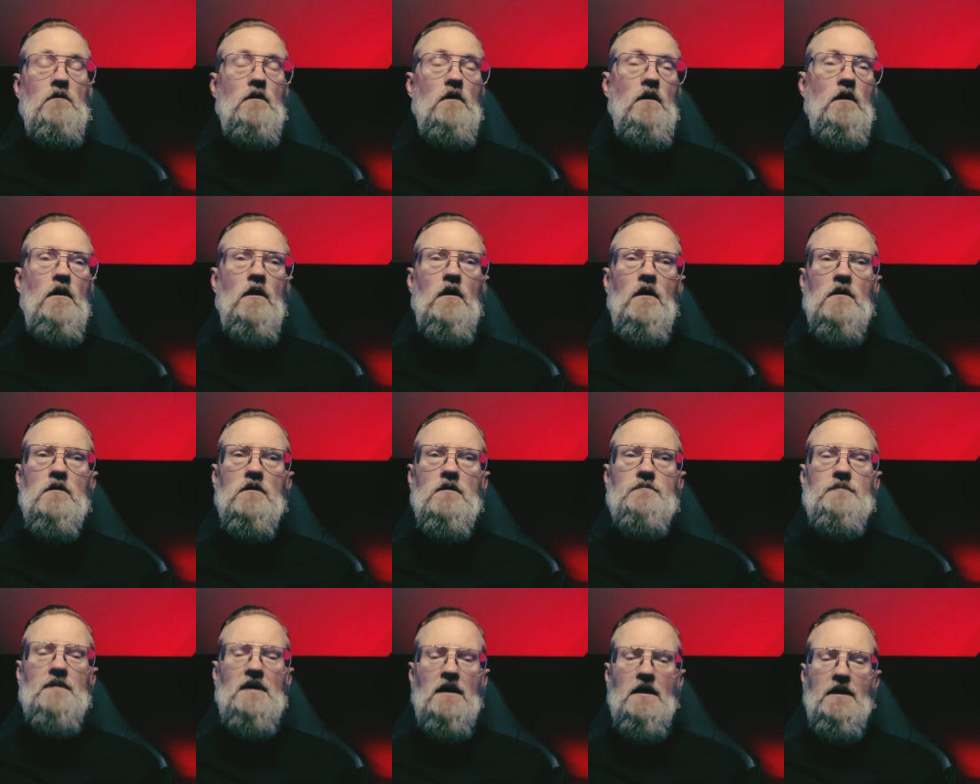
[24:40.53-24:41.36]
all
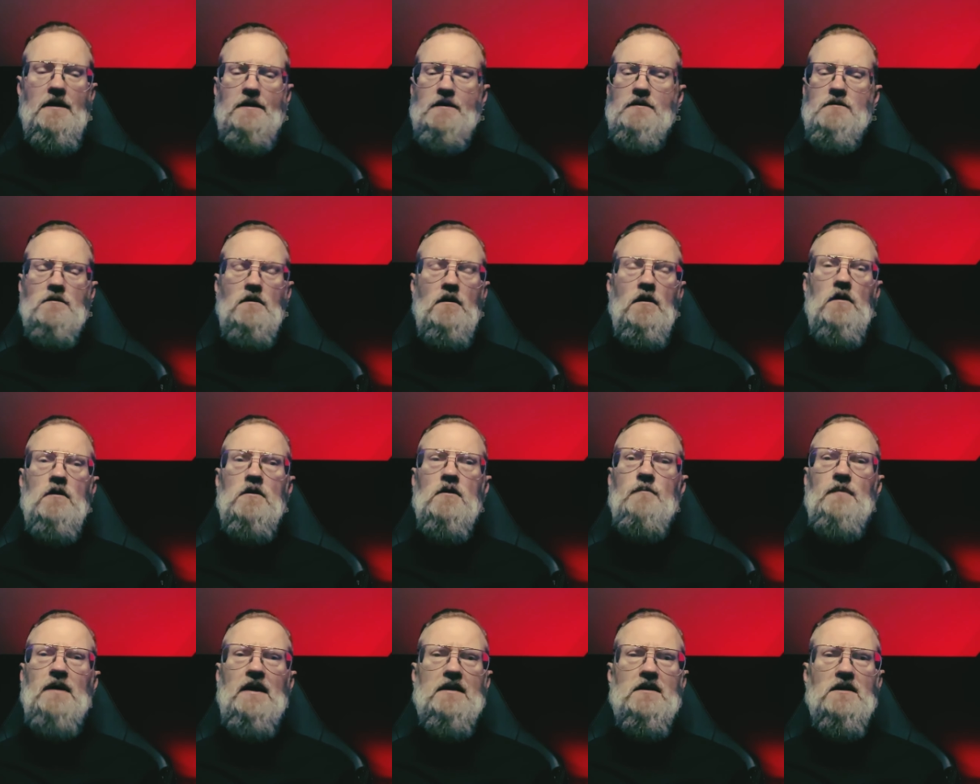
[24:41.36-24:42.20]
of my all
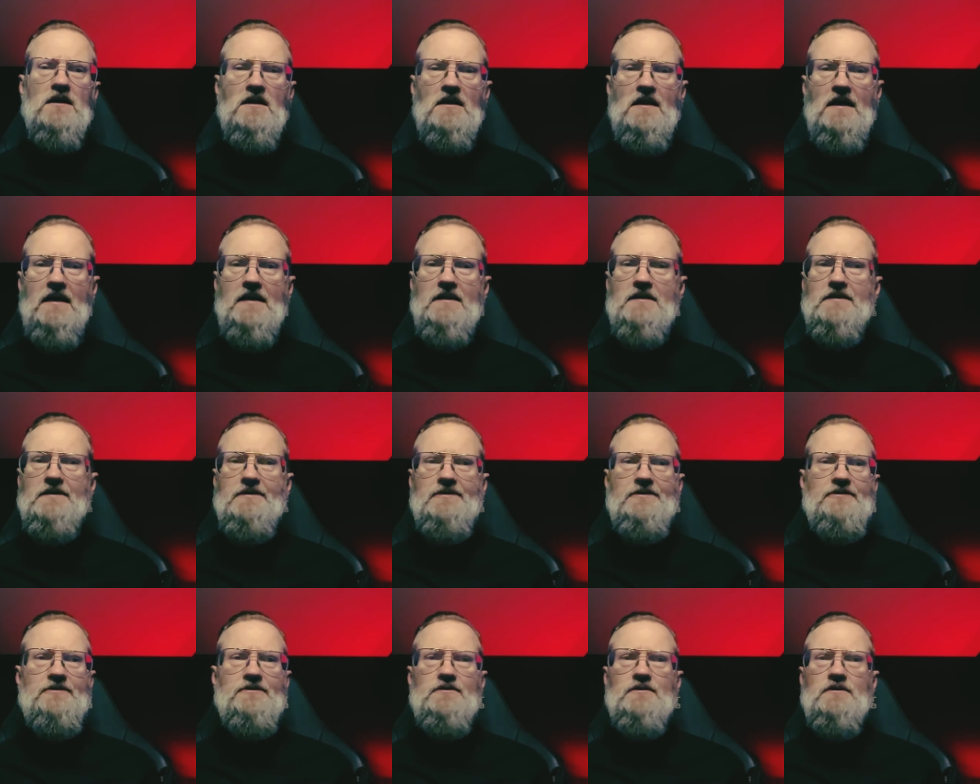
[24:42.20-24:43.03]
of my
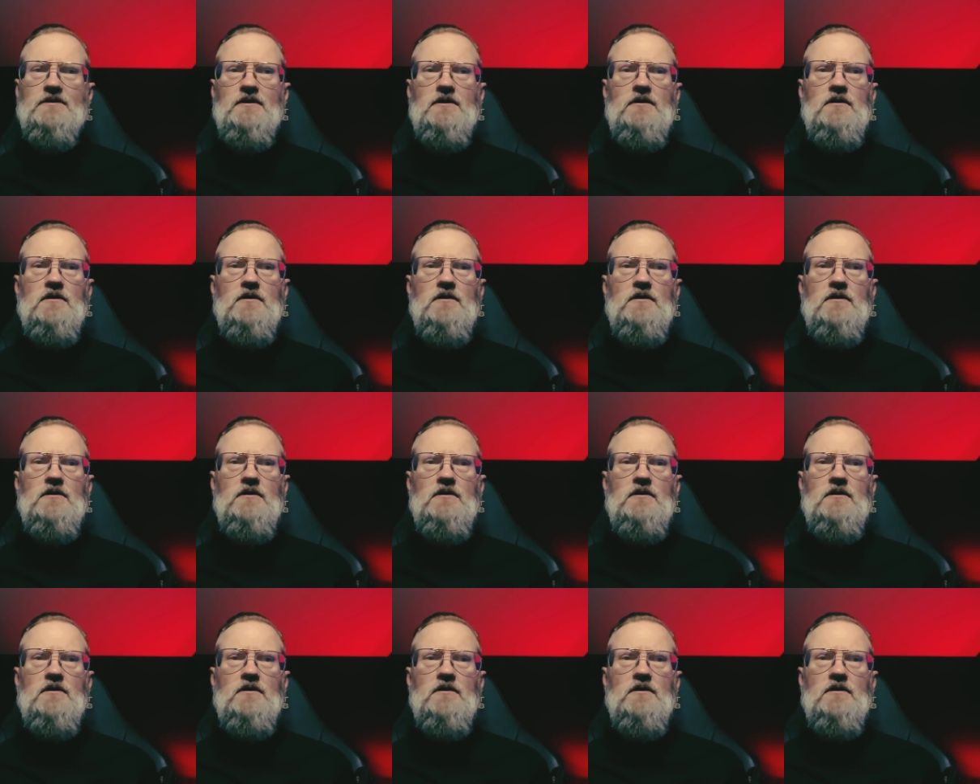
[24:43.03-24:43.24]
colitis